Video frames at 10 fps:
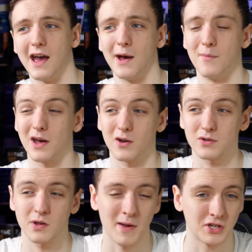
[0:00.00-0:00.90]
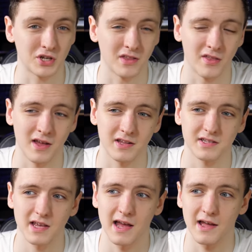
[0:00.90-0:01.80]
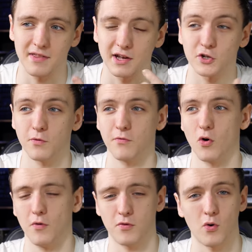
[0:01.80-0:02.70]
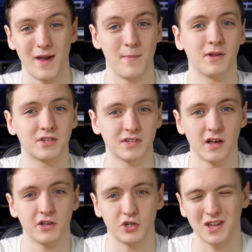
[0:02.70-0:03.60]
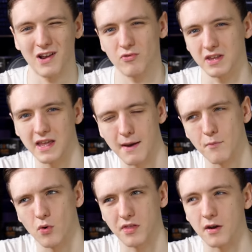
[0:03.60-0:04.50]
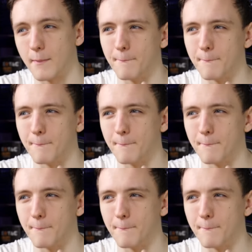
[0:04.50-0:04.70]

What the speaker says: I'd also mention that the actual overall image size, you can't really get more than